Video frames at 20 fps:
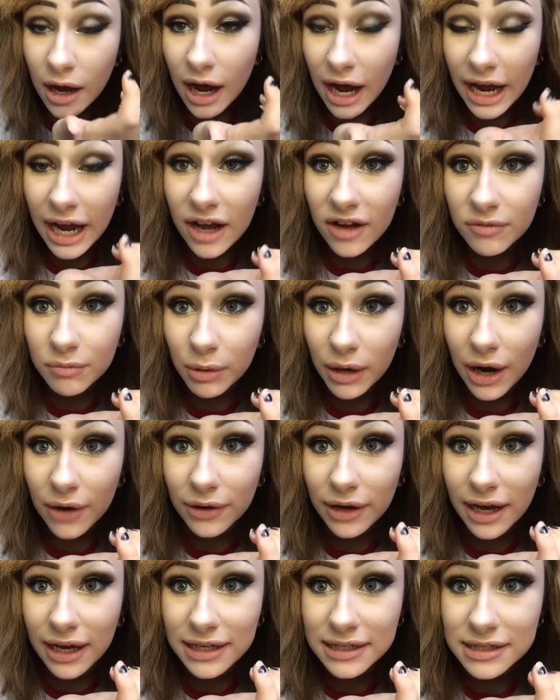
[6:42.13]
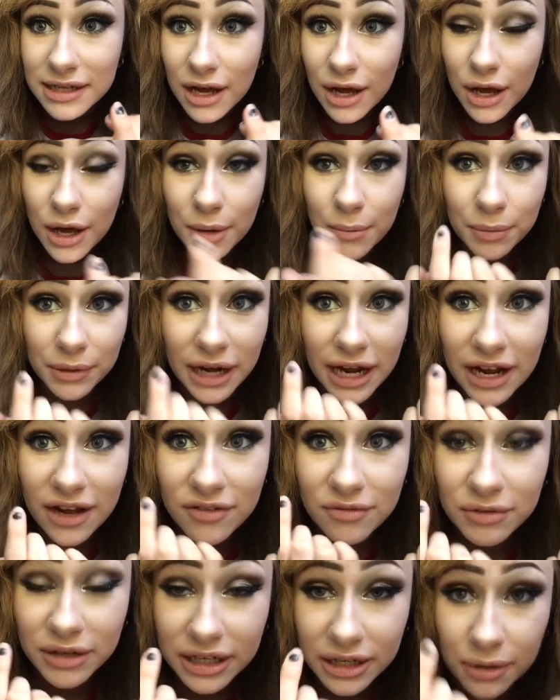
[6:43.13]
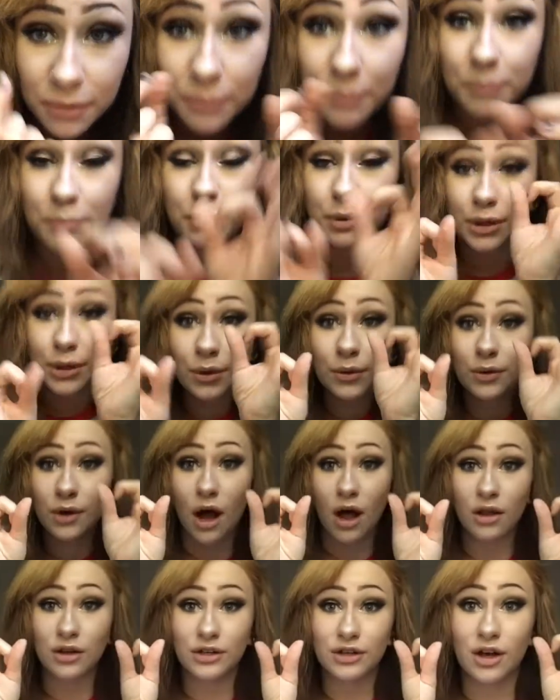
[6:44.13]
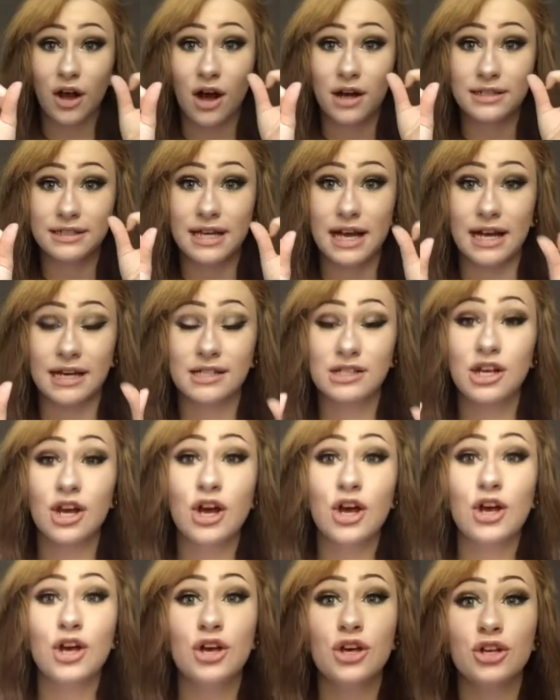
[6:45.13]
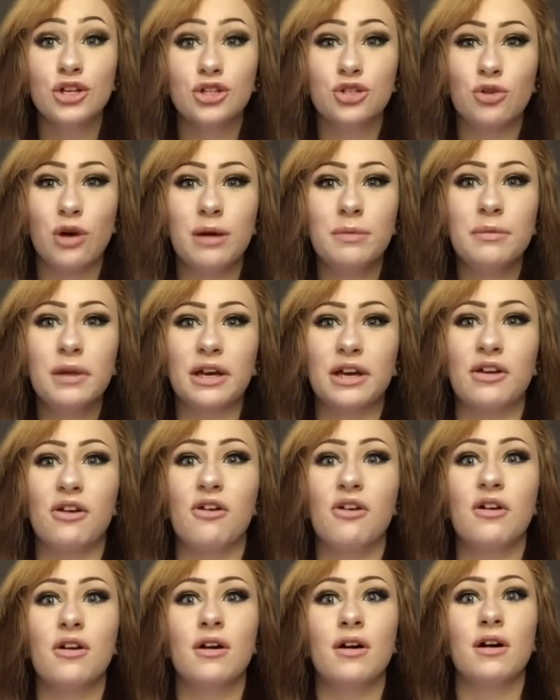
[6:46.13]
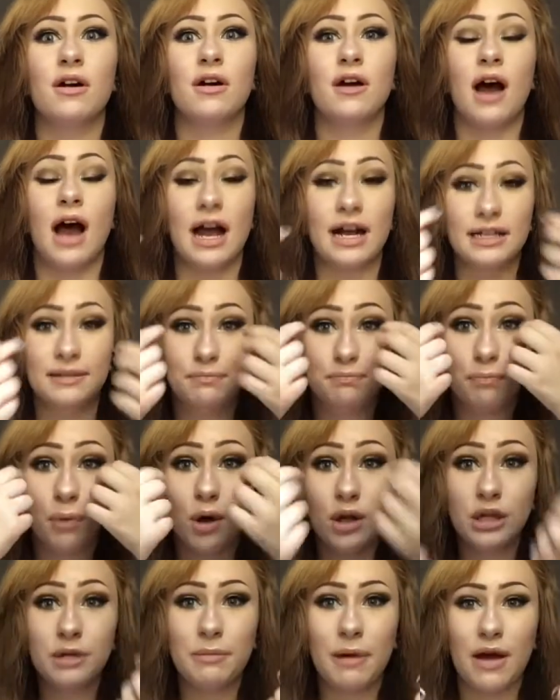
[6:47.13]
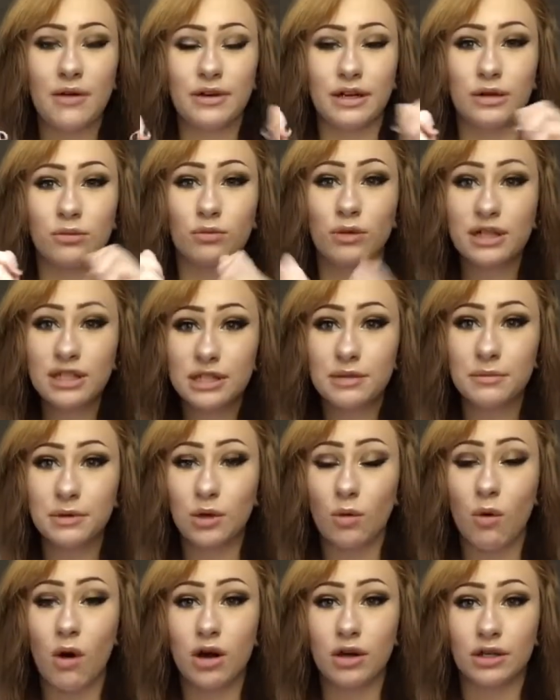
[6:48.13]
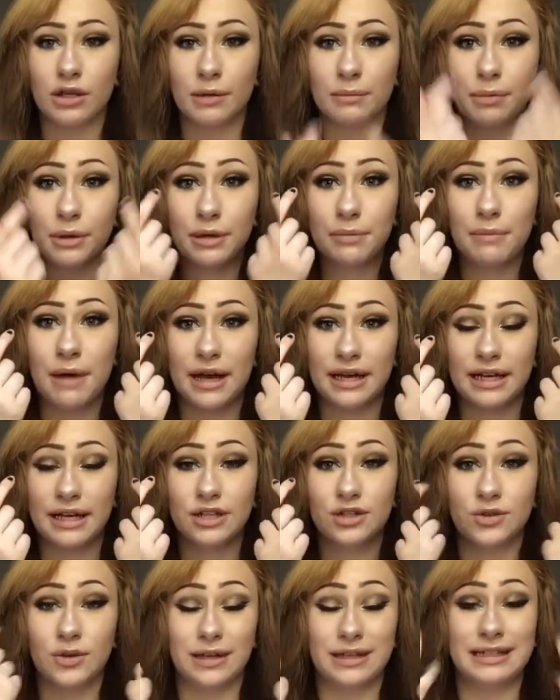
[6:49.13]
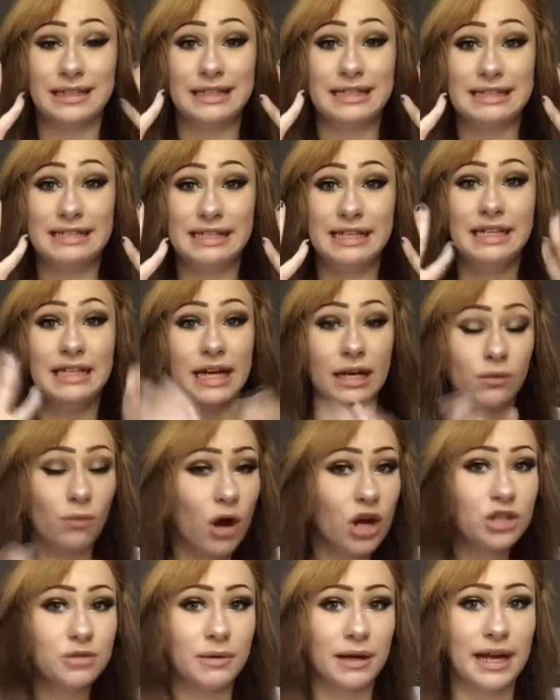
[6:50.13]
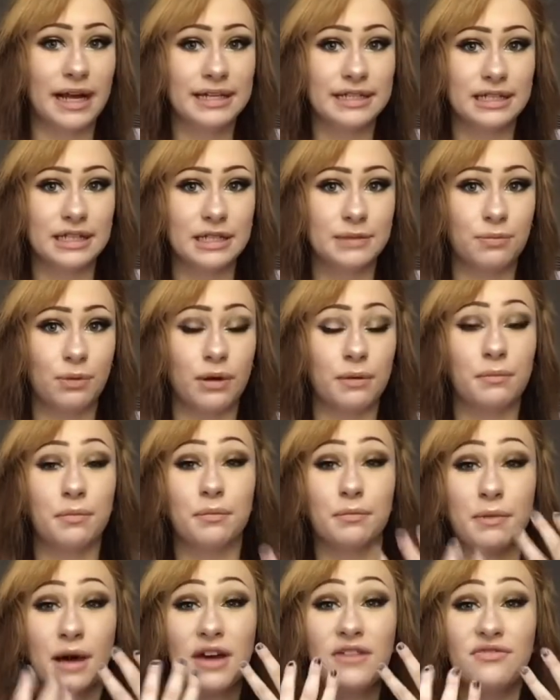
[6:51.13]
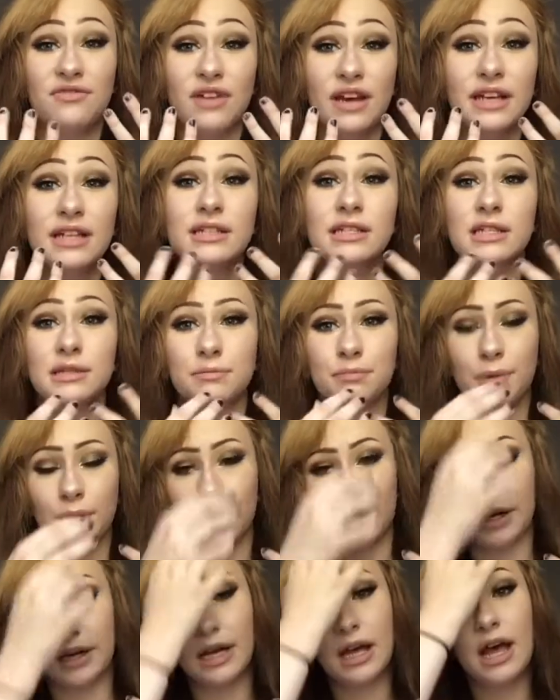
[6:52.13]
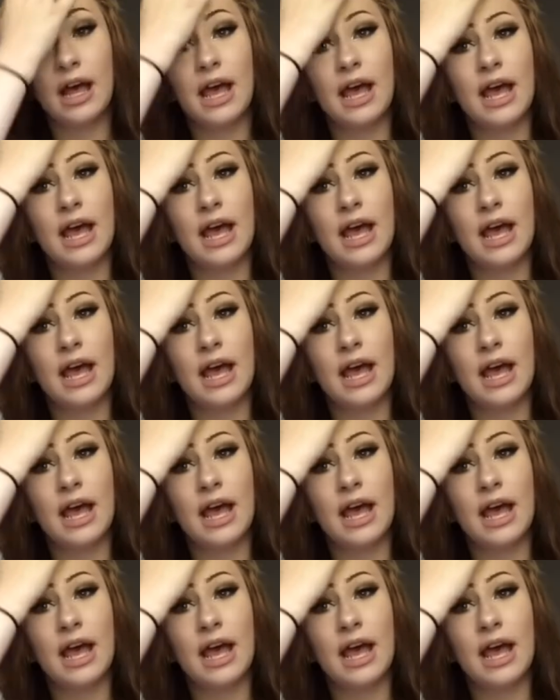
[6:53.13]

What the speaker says: I have brown eyes, but I have like blue colored contacts. So I'm like, I pull them out and I rinse them in the water and I put them back in so I can like see. And I'd wash my hands at this point, but my face is burning.